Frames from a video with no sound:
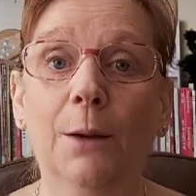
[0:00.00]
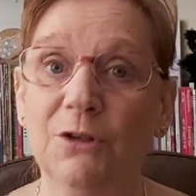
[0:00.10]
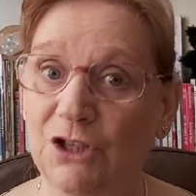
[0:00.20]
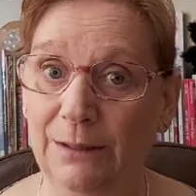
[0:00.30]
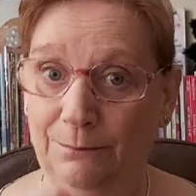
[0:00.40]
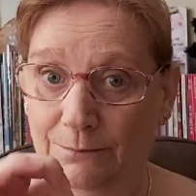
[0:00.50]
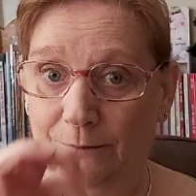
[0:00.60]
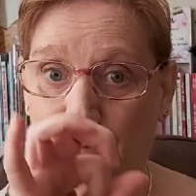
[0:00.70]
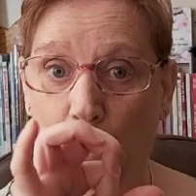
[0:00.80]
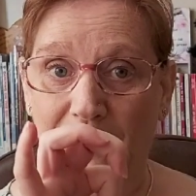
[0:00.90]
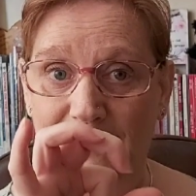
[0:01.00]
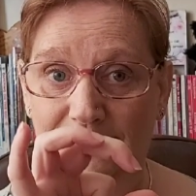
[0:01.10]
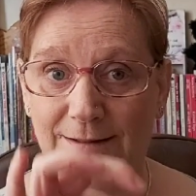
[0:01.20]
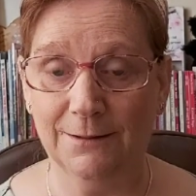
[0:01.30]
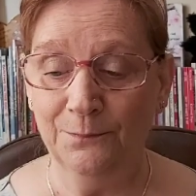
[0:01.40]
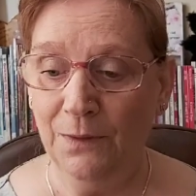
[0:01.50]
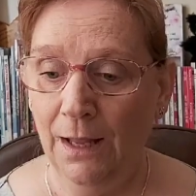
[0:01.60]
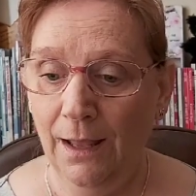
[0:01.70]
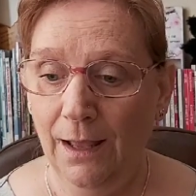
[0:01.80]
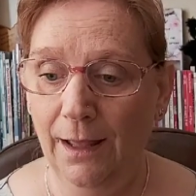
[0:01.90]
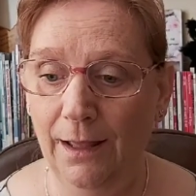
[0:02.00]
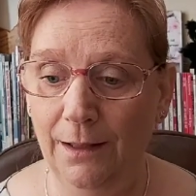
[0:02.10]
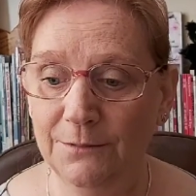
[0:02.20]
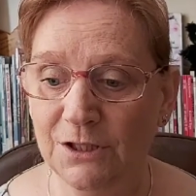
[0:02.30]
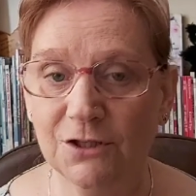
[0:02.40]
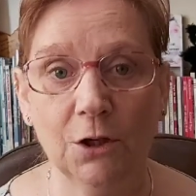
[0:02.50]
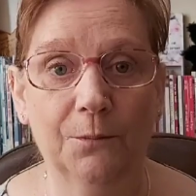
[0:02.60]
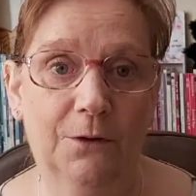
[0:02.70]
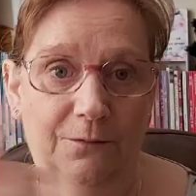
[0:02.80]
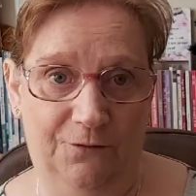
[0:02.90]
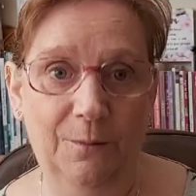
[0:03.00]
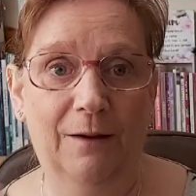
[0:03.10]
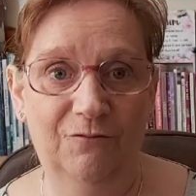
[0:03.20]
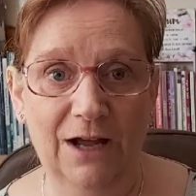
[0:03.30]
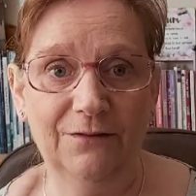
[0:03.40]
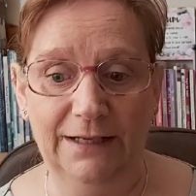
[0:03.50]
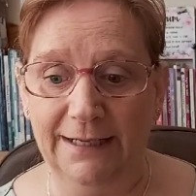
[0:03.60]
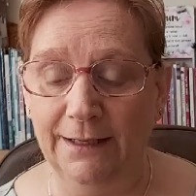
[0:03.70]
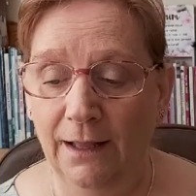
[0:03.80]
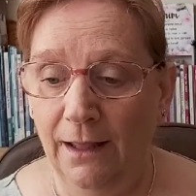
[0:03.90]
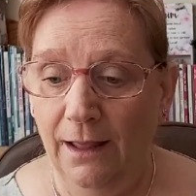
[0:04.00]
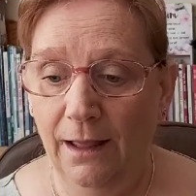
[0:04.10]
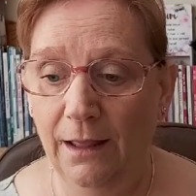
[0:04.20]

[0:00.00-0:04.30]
sewing machine bobbins um, to stop that from unraveling.